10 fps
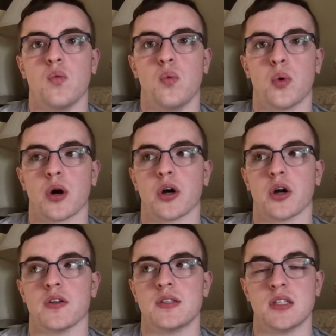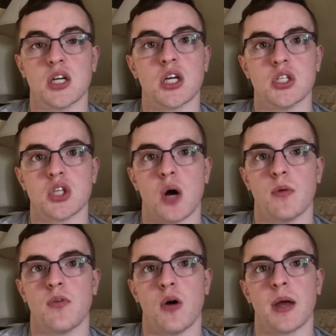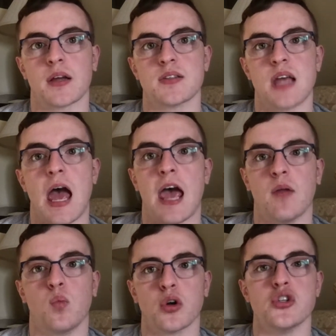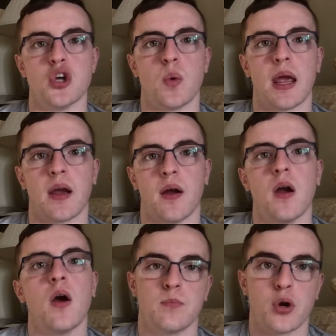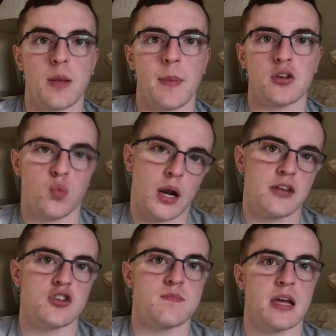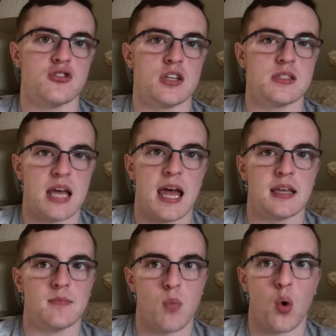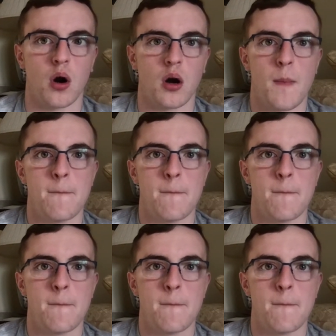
were serious homophobics and were doing pretty much what I just mentioned and more.